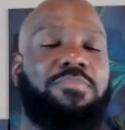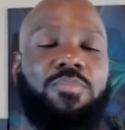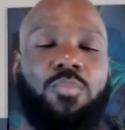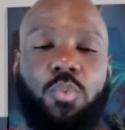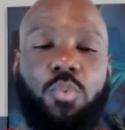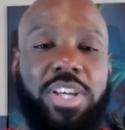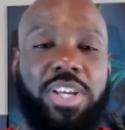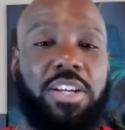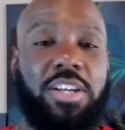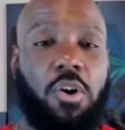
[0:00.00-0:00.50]

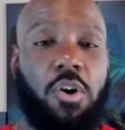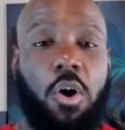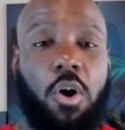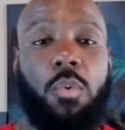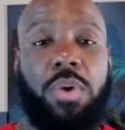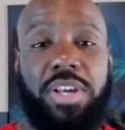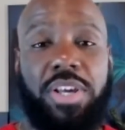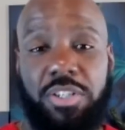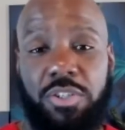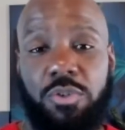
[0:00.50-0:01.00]
we can
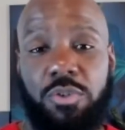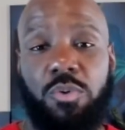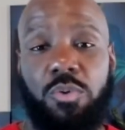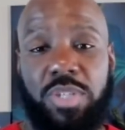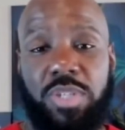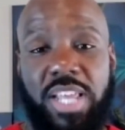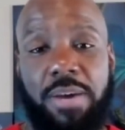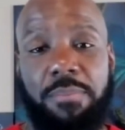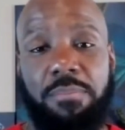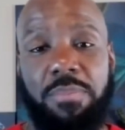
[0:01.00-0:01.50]
always
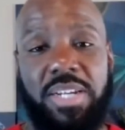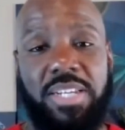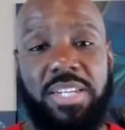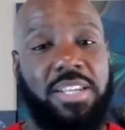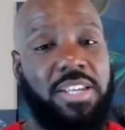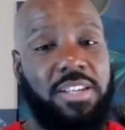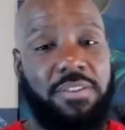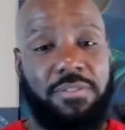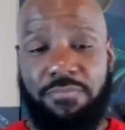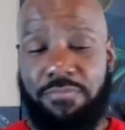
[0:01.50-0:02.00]
use that money
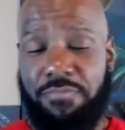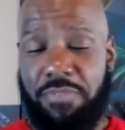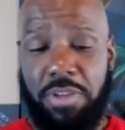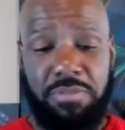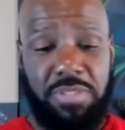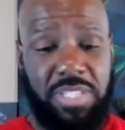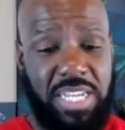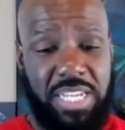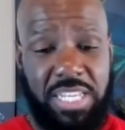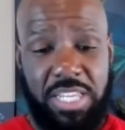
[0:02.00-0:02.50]

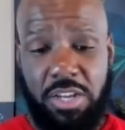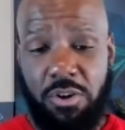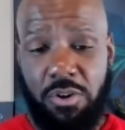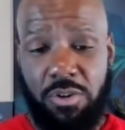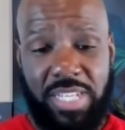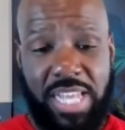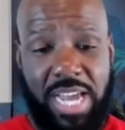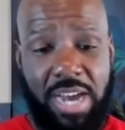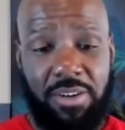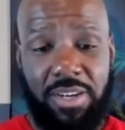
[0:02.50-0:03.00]
15
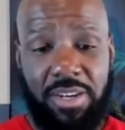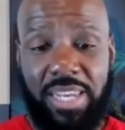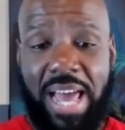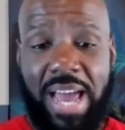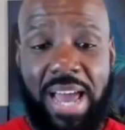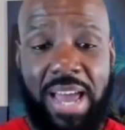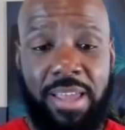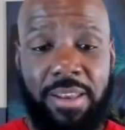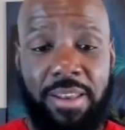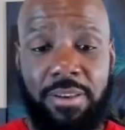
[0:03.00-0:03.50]
years down the
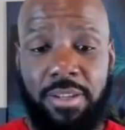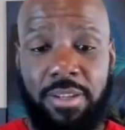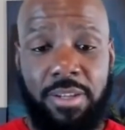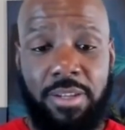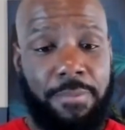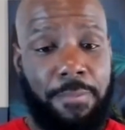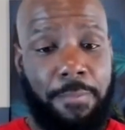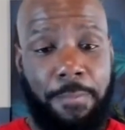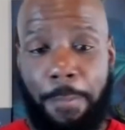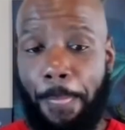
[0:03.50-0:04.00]
line
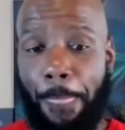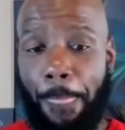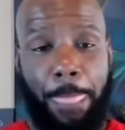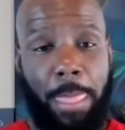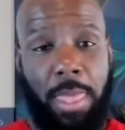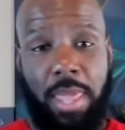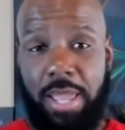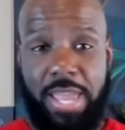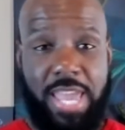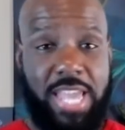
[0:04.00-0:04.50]

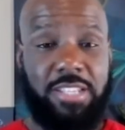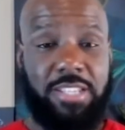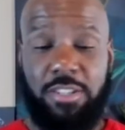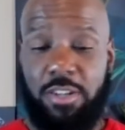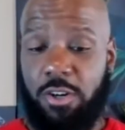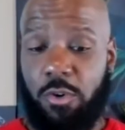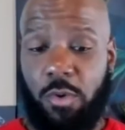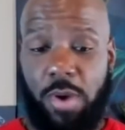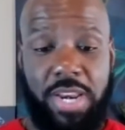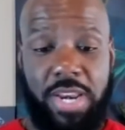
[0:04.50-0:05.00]
it's a
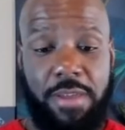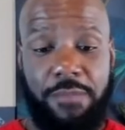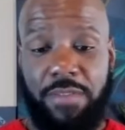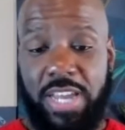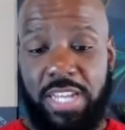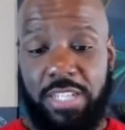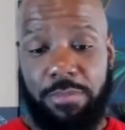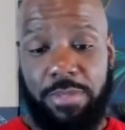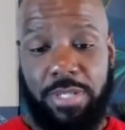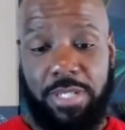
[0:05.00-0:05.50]
great
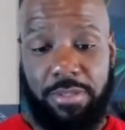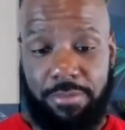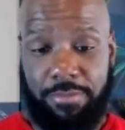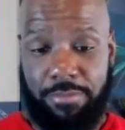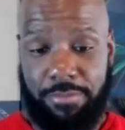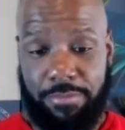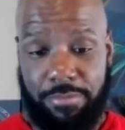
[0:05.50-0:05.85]
investment